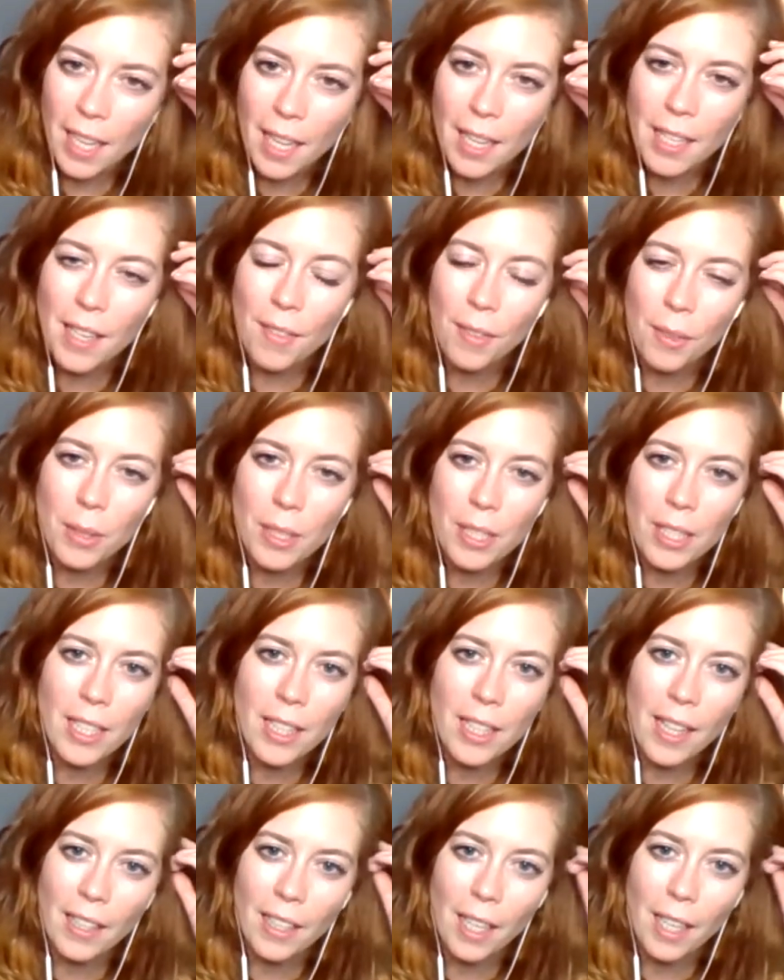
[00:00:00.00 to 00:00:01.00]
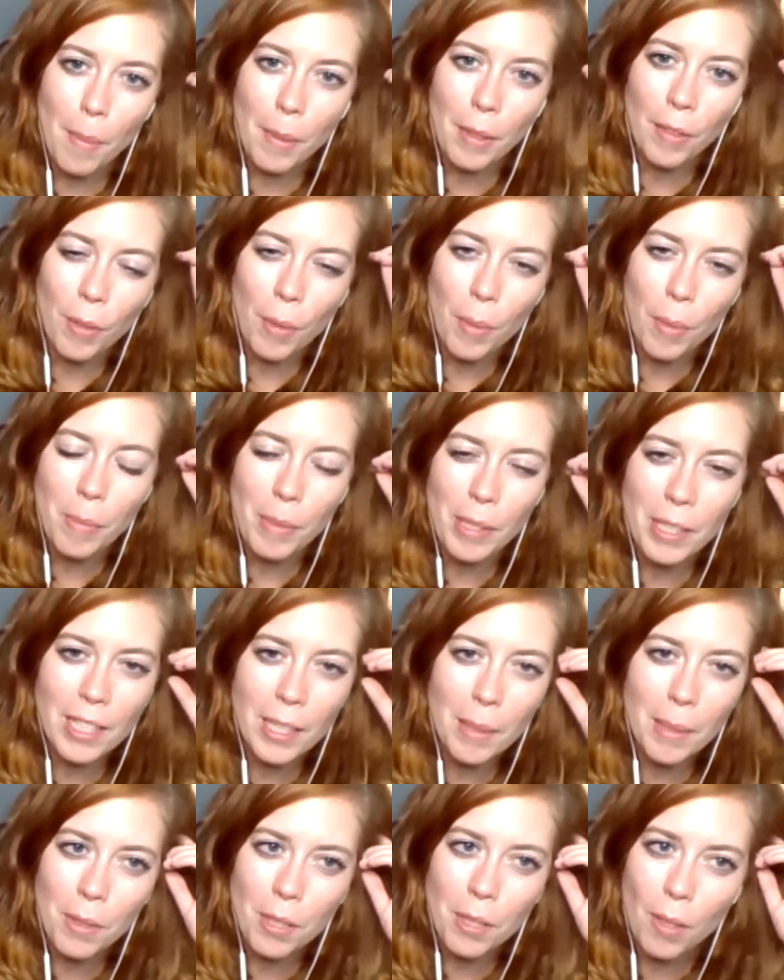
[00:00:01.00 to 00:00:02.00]
I never would have seen that coming from him. He
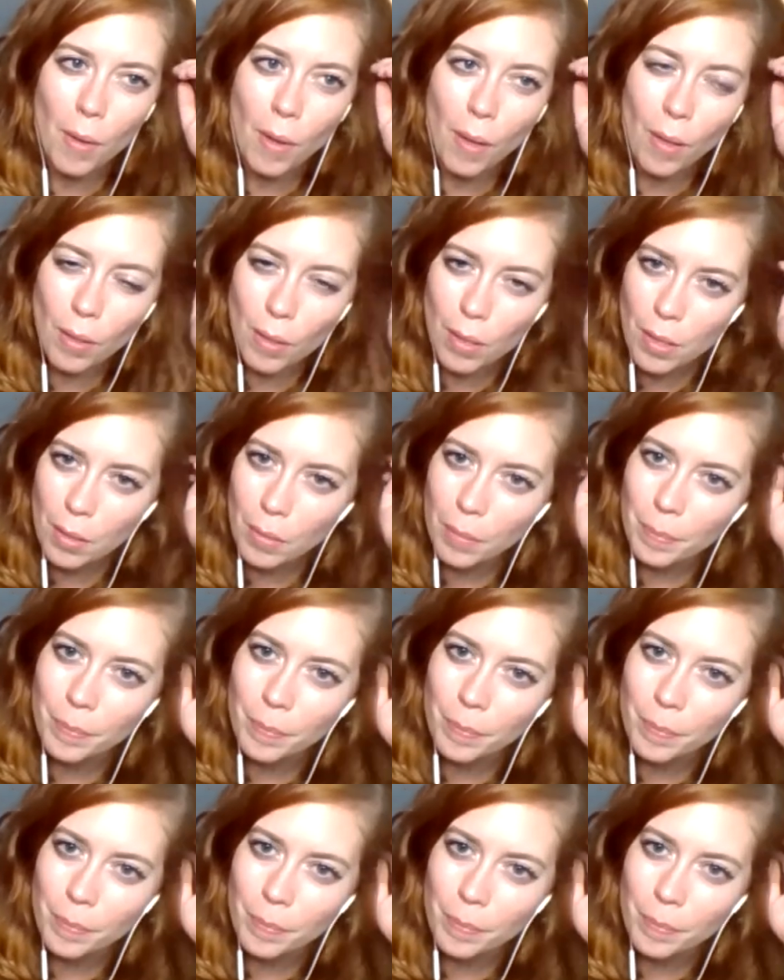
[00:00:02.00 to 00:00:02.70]
seemed so wholesome.